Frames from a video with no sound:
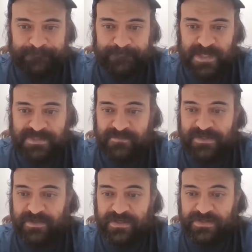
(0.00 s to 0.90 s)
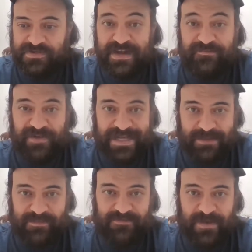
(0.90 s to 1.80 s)
Doesn't mean they're going to lose every
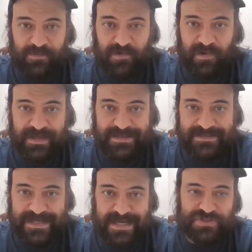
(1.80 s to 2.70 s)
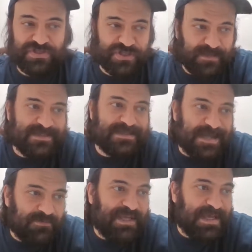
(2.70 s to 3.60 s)
game in February ATS. It just means
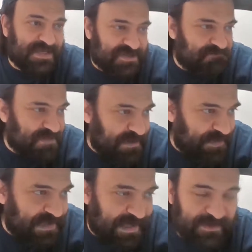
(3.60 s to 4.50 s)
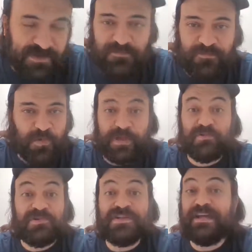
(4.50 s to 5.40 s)
I would guess maybe,
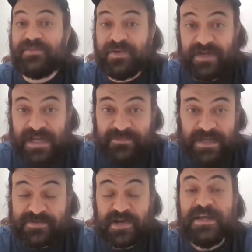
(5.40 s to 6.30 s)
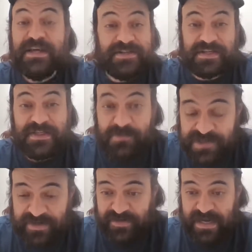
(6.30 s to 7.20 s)
40% of their games.
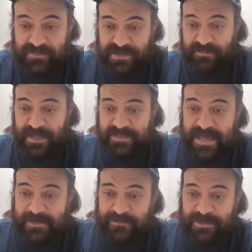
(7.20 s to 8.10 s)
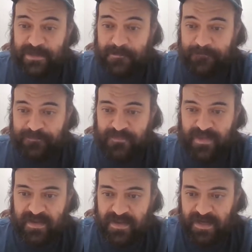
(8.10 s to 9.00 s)
60% of their games, something like that,
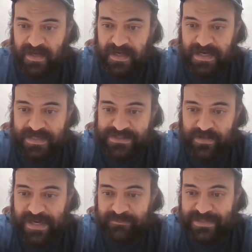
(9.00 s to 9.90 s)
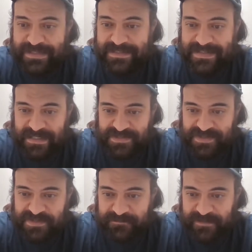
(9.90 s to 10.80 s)
So I'm leaning
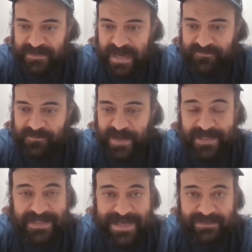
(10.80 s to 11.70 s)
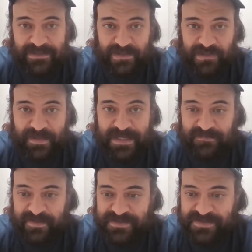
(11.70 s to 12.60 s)
Texas. Haven't bet it yet. Could be
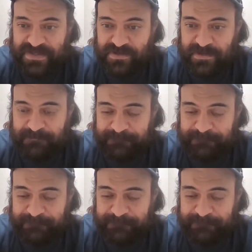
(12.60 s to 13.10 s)
convinced to do it.